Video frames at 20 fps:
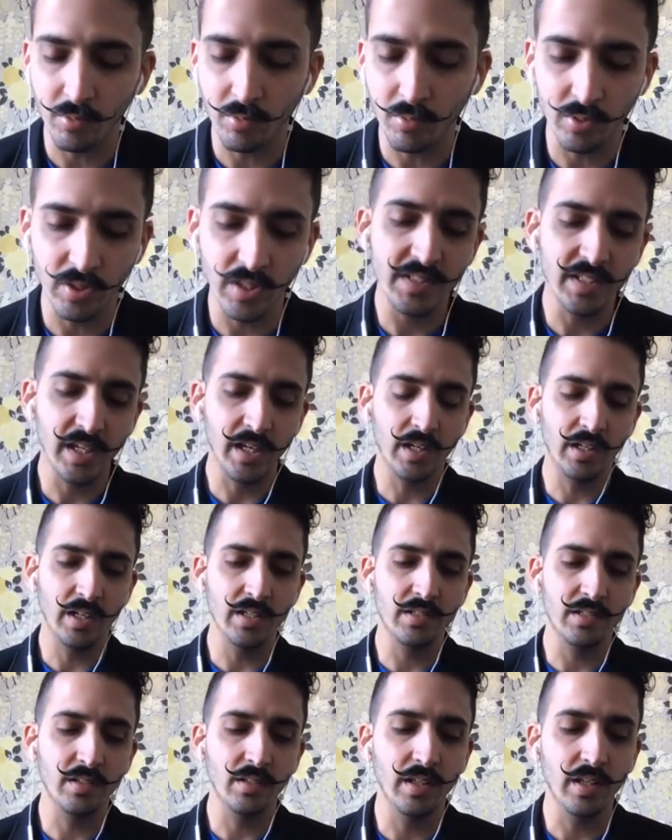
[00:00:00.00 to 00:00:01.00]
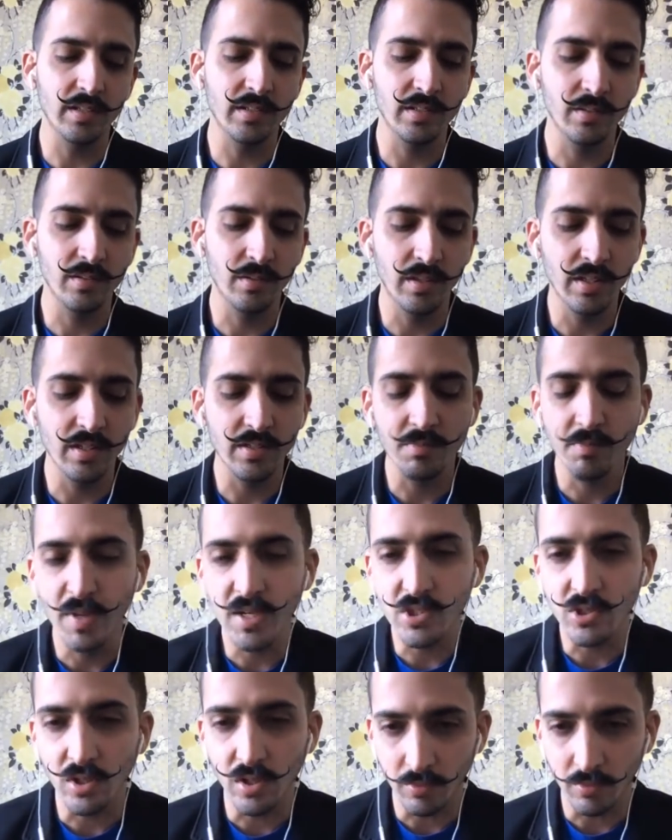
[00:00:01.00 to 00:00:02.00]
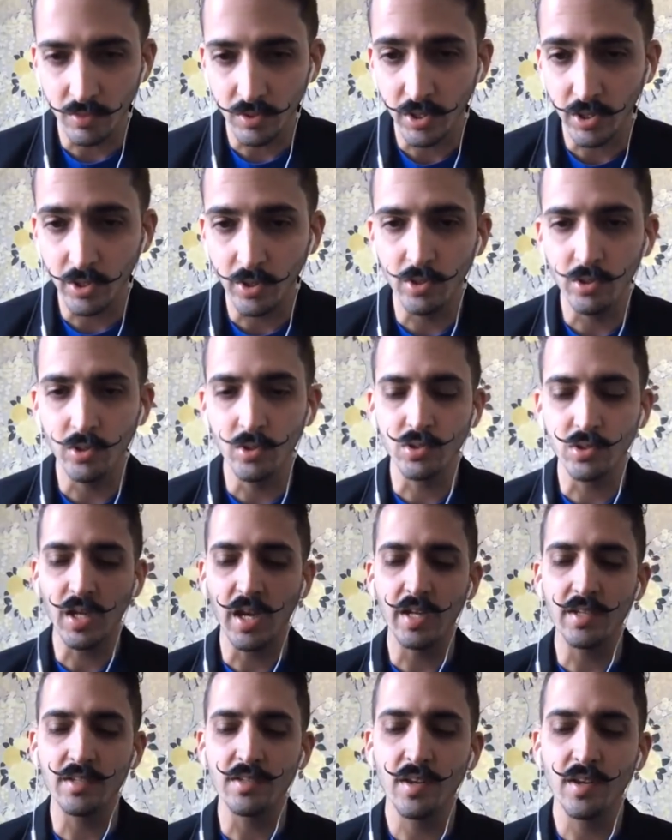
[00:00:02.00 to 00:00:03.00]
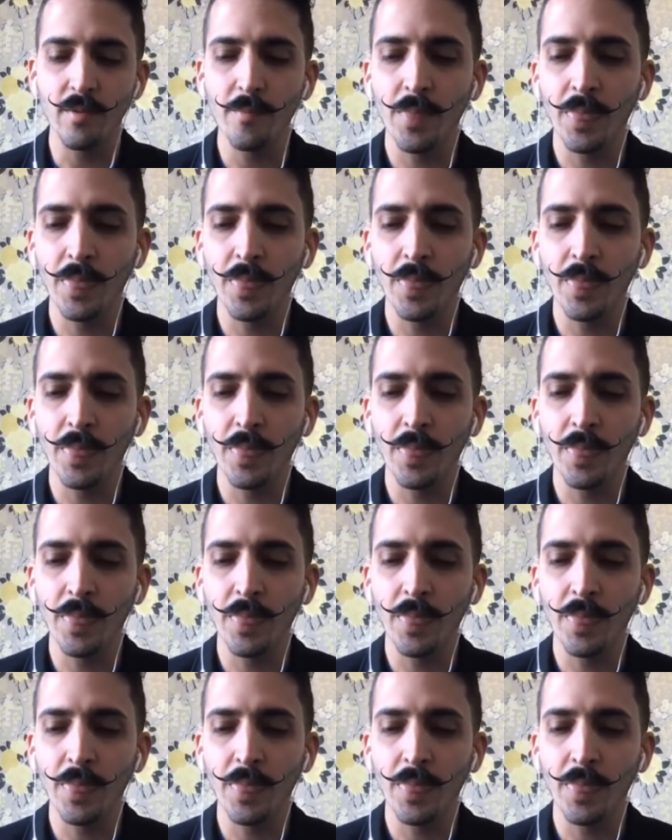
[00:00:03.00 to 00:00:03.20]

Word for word: let's say let's let's let's mention a really good use case